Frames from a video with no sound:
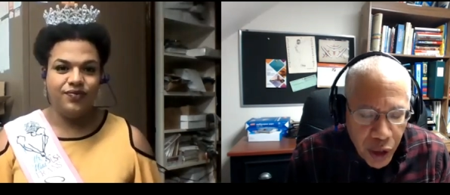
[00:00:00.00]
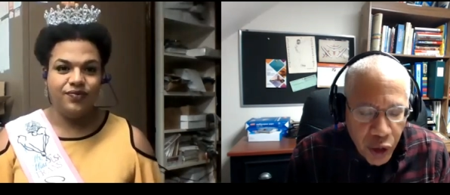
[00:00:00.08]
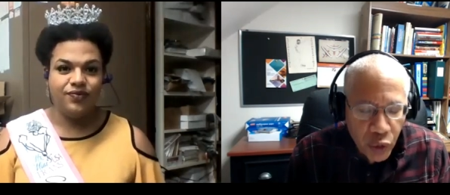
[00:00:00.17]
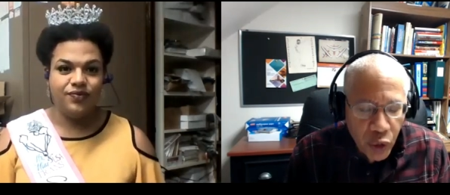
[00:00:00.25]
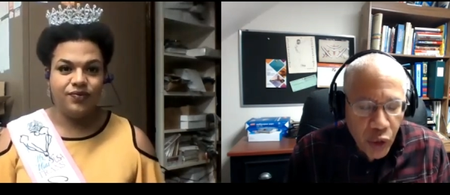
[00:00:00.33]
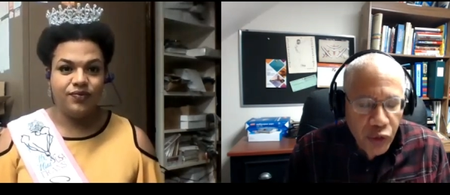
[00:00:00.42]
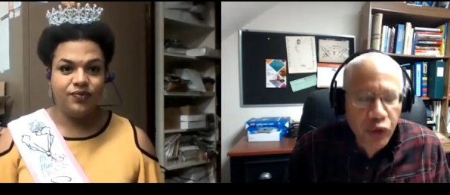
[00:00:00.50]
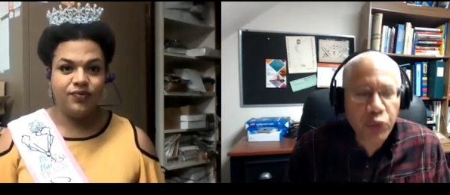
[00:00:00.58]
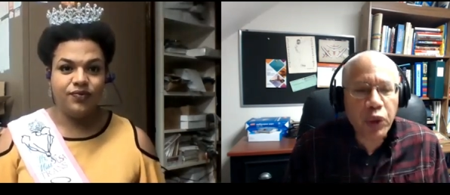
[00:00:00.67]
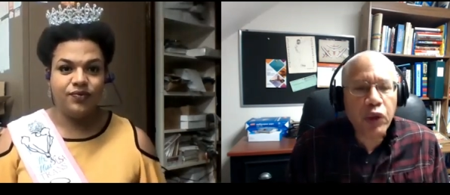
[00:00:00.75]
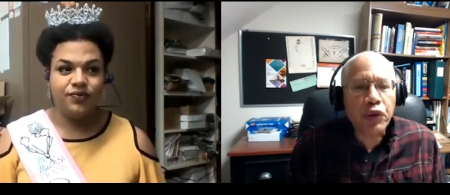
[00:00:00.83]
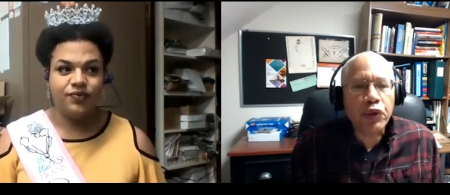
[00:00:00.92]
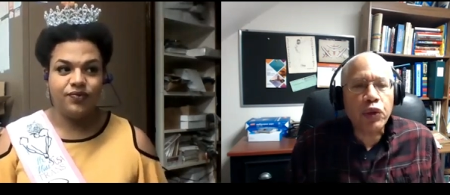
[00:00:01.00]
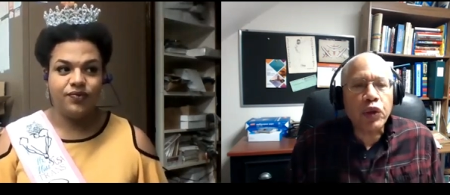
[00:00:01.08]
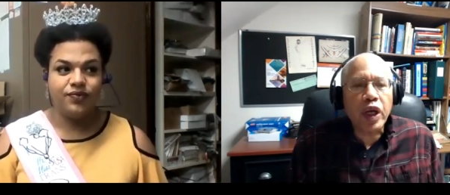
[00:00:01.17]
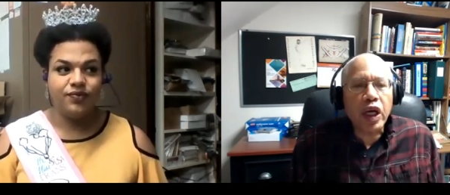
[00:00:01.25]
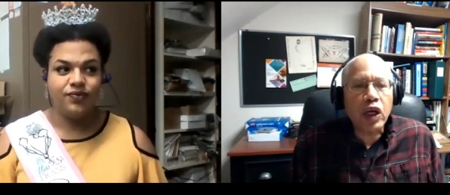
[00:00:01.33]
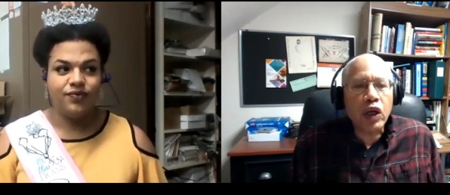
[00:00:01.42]
Speaker 1: your own spiritual
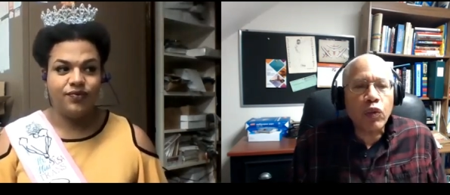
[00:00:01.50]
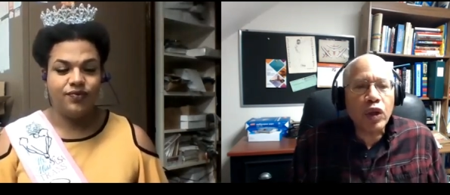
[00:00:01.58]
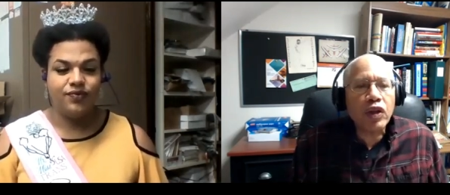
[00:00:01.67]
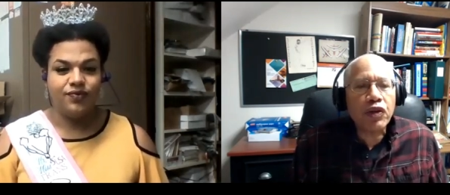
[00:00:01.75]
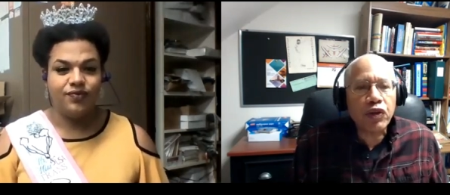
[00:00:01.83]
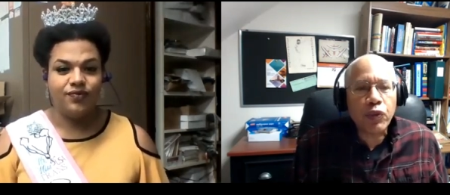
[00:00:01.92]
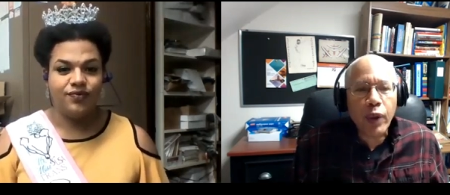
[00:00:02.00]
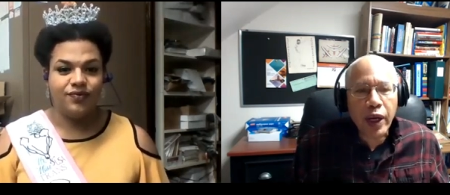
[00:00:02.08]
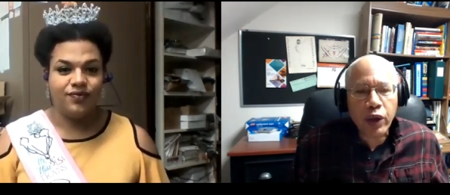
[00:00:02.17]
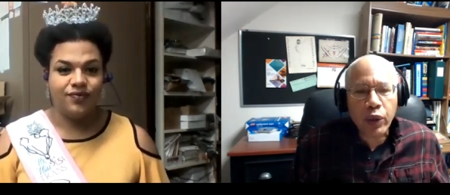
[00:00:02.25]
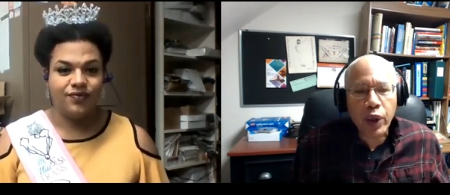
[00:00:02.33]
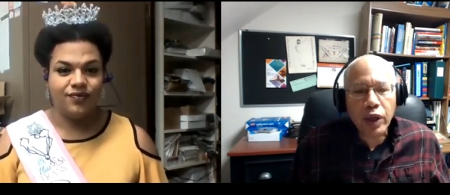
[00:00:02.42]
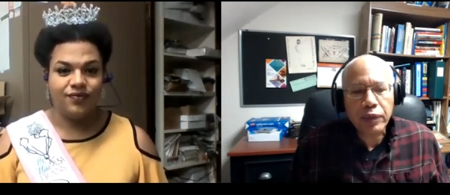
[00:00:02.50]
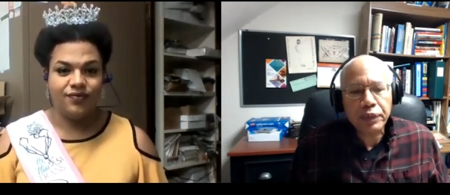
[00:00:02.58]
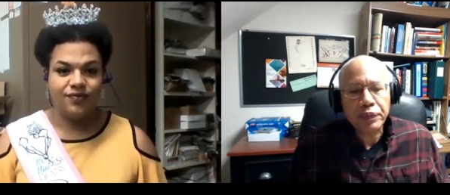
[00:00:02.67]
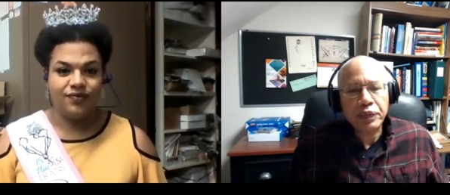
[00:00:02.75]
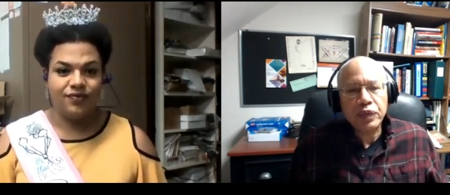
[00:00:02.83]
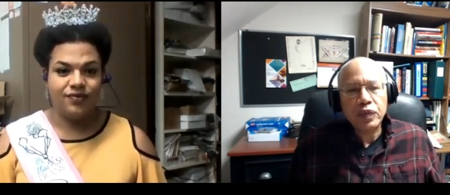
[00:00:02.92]
and religious background.
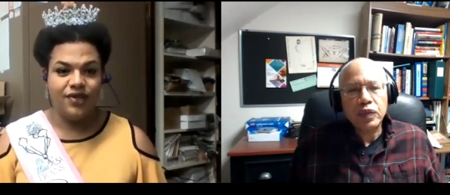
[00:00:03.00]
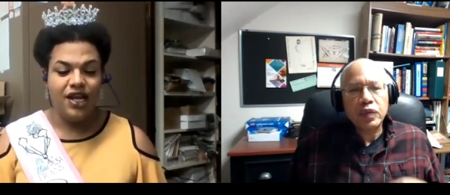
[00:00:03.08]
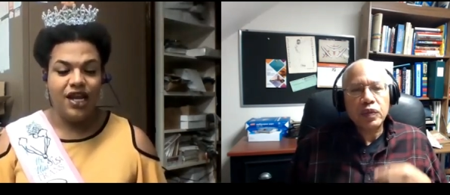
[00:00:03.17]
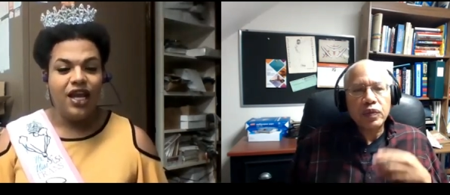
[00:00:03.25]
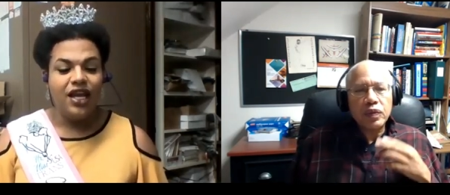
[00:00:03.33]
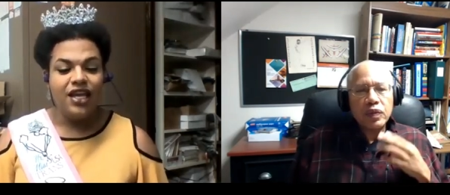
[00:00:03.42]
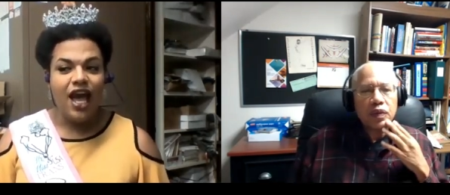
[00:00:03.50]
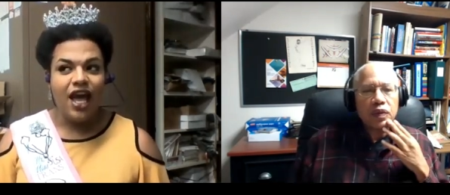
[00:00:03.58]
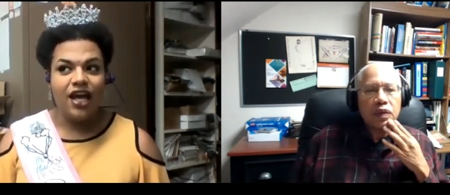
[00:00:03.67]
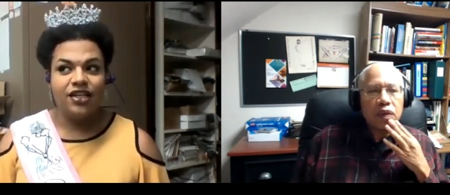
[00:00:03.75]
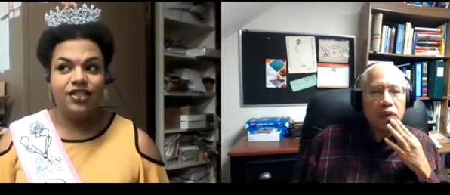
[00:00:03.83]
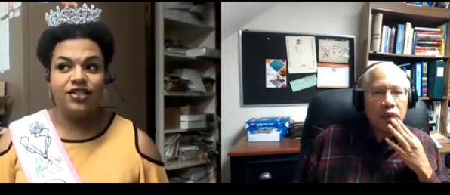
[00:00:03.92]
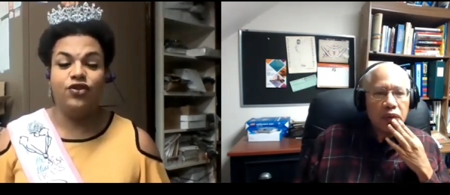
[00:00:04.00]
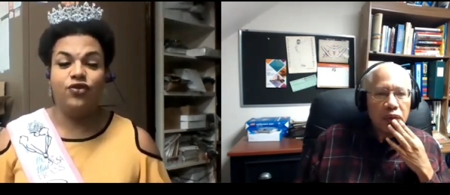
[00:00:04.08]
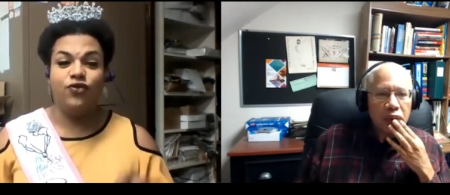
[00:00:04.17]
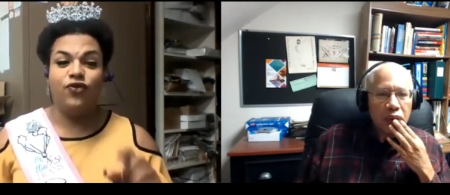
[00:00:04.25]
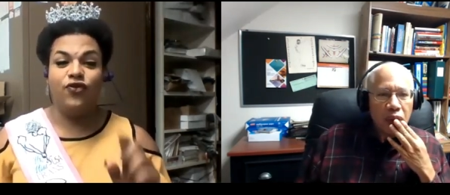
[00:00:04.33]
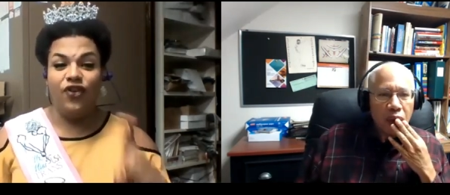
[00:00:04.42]
Speaker 2: Yeah,
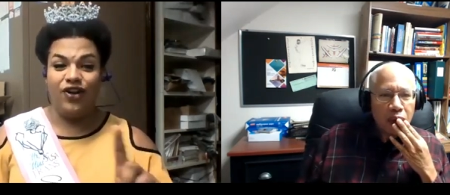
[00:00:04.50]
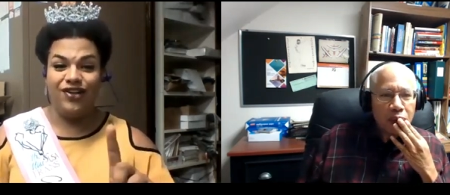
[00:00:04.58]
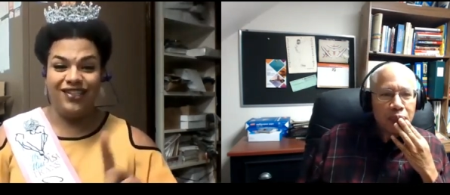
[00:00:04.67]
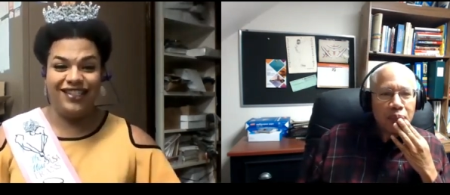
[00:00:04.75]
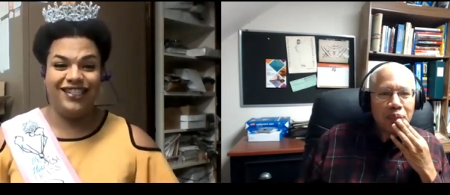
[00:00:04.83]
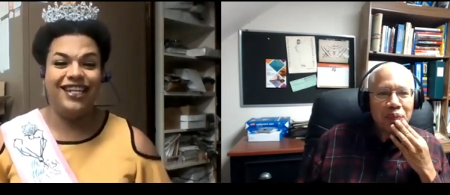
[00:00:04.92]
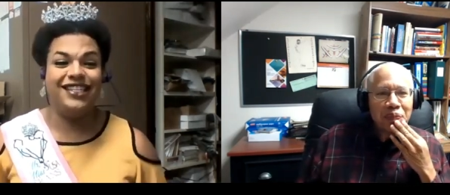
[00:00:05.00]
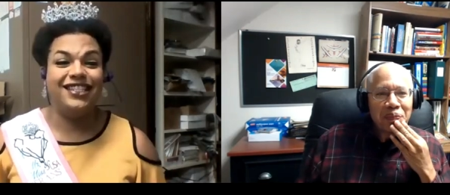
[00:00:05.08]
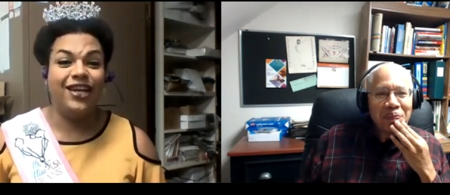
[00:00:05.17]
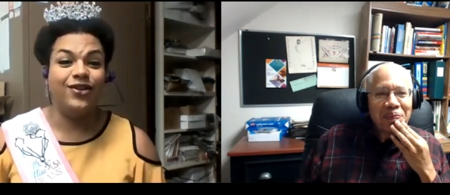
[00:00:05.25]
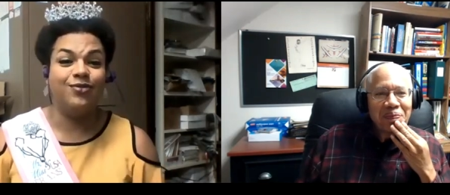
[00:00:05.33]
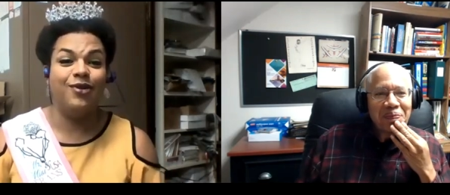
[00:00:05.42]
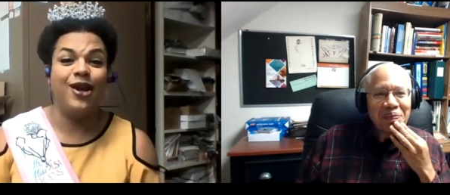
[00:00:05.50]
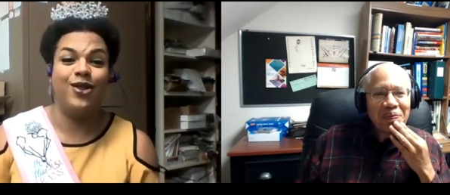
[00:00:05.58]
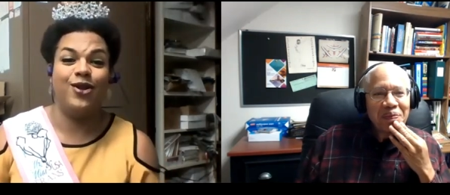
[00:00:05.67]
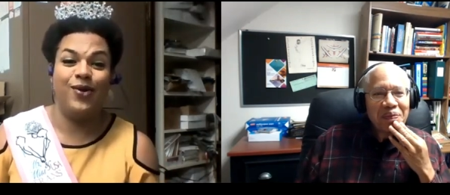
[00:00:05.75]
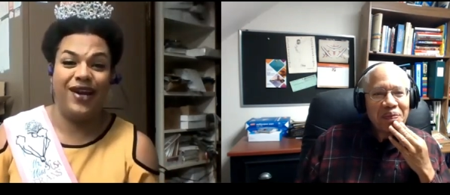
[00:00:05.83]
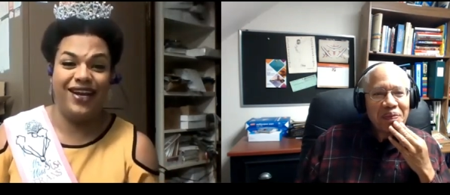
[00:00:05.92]
so first, it's Galesburg,
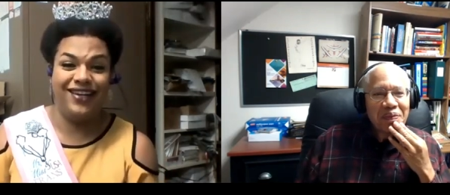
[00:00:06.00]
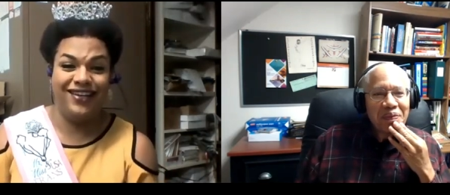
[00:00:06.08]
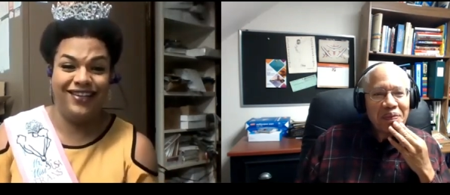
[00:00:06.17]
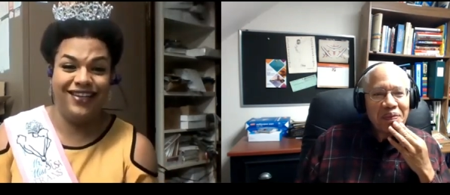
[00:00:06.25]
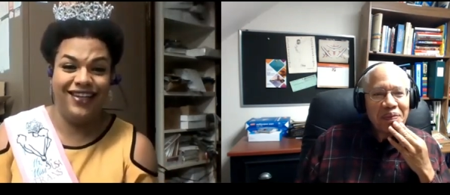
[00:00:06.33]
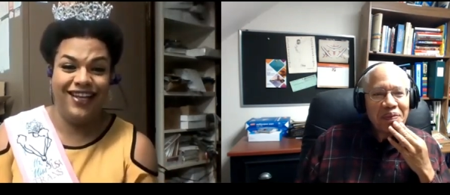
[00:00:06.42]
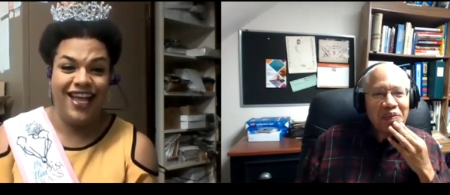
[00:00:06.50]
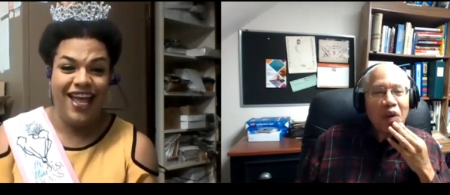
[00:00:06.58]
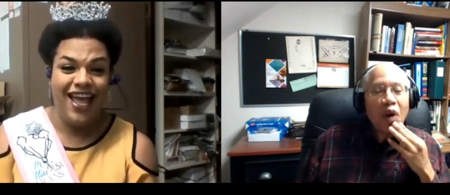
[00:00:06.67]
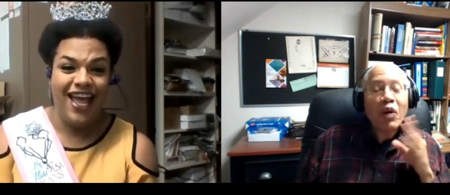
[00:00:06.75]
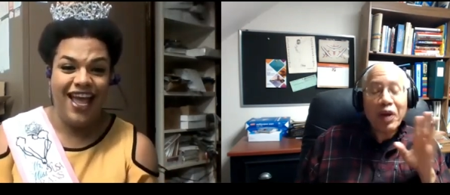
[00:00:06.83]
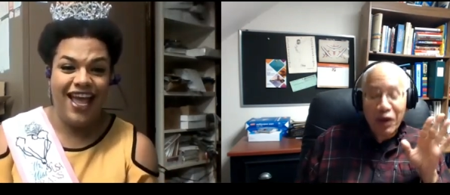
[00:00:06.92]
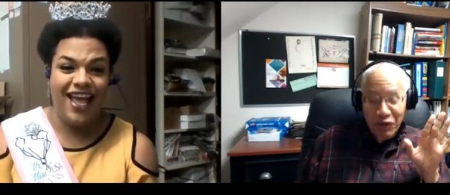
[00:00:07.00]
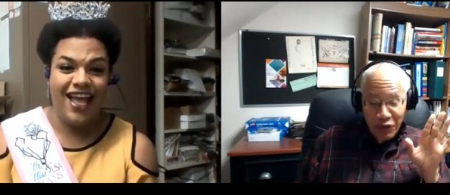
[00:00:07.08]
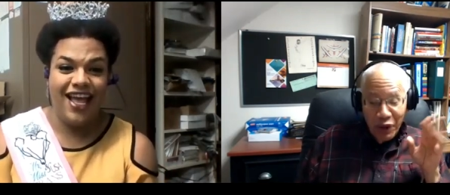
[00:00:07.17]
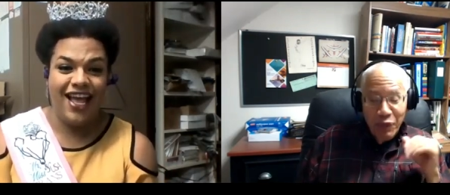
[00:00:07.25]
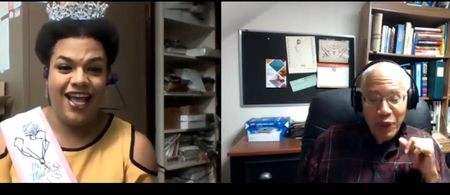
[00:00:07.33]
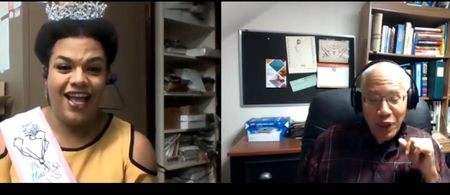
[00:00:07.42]
Illinois.
Speaker 1: Okay,
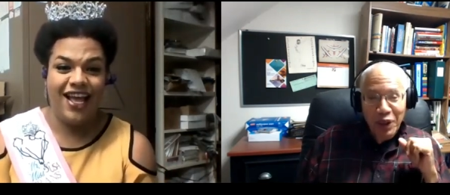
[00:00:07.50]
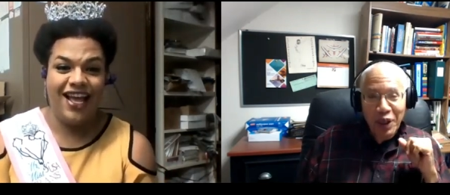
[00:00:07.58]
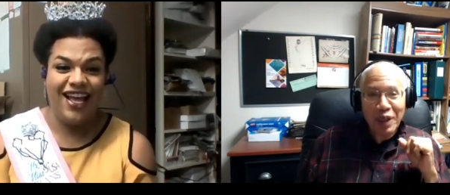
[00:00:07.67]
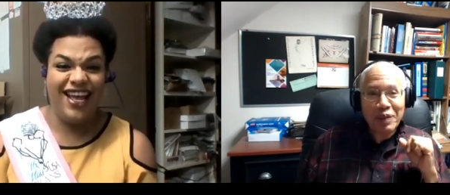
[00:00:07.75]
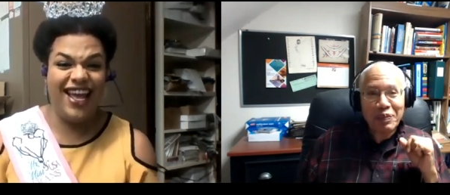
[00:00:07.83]
sorry about that.